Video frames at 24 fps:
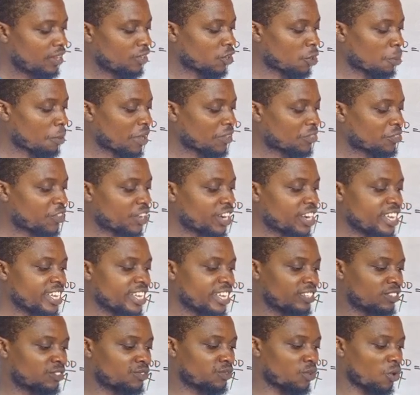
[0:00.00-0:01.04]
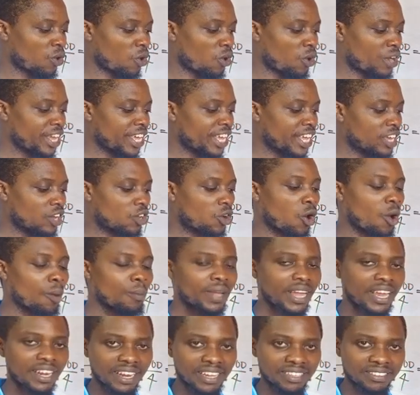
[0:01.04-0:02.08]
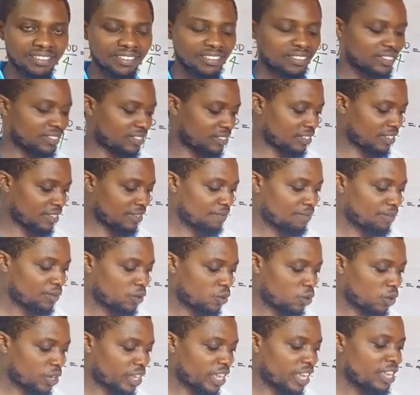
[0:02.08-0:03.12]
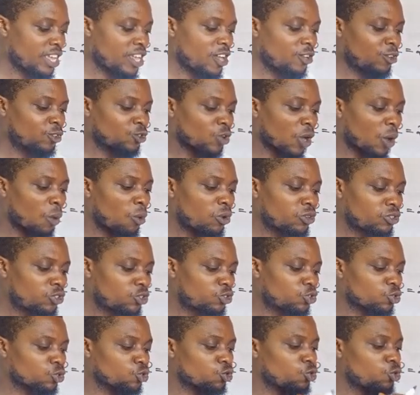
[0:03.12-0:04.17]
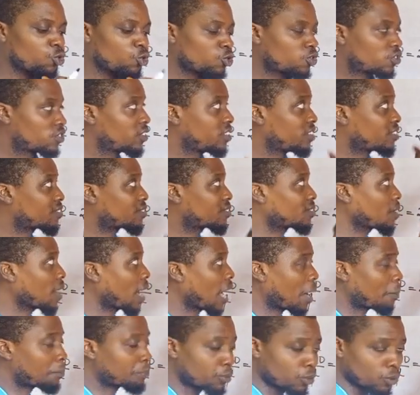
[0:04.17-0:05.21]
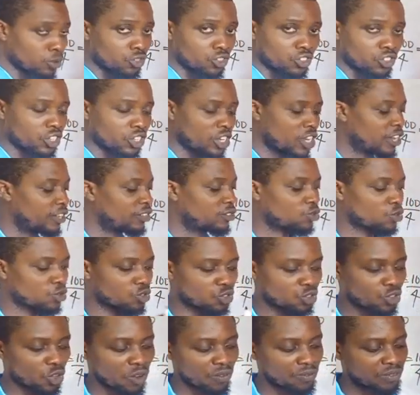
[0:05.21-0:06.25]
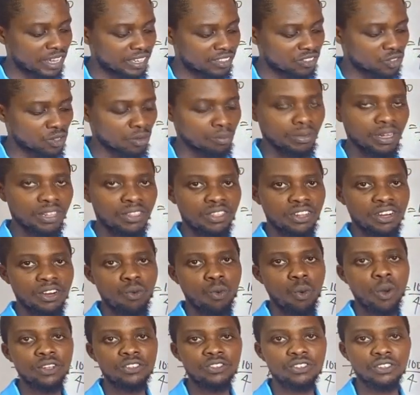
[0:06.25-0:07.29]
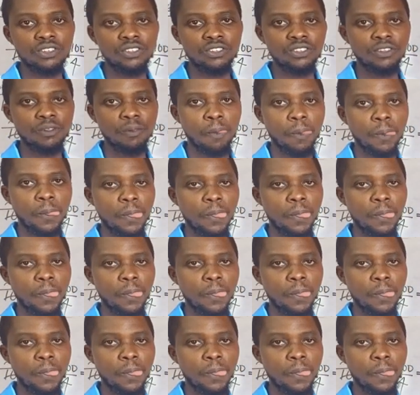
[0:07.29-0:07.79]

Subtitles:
Number 3 is for income elasticity. Okay. So I want you to use this approach to solve that number 3 question.